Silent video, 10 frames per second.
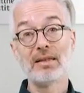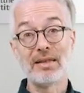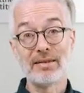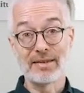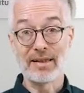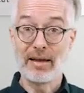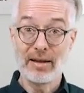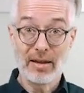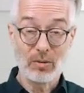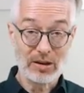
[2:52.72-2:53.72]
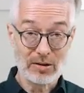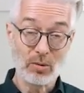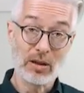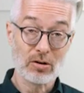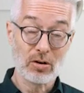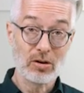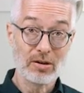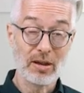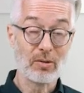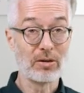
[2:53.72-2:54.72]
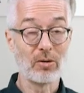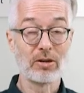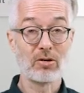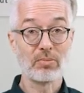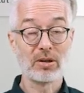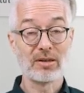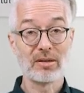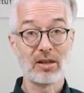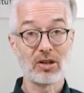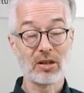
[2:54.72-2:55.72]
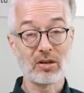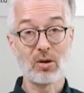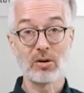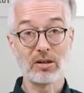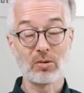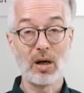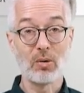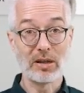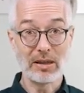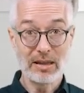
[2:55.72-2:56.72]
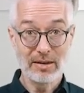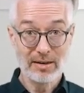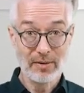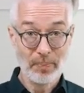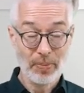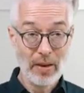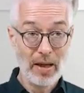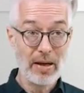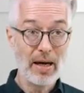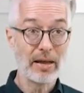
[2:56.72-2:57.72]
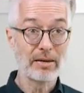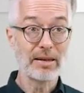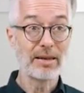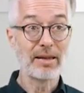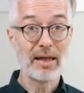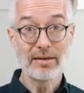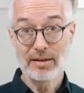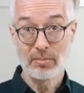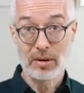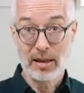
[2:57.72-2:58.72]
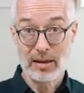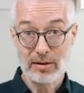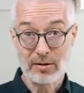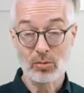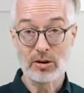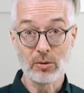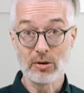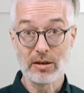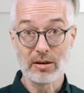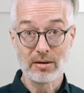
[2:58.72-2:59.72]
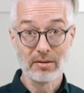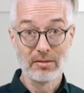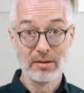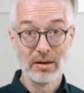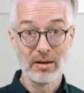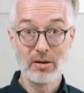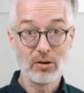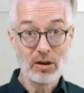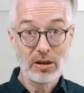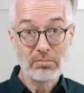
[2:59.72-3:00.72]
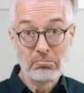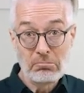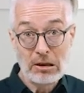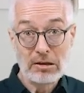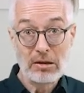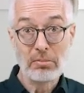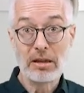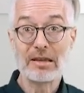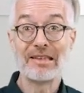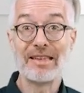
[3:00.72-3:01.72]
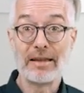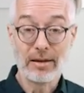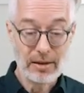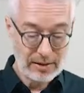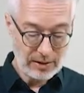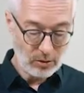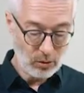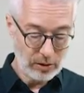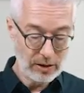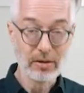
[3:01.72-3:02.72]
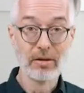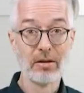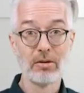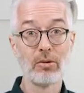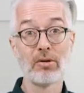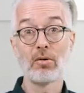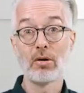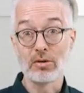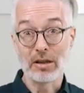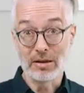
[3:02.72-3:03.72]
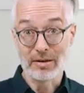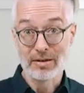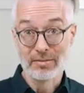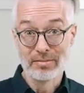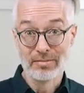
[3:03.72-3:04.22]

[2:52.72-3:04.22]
design our structures, our knowledge representation according to our needs. And in case somebody else is reusing it, he or she is simply extending it according to their own needs.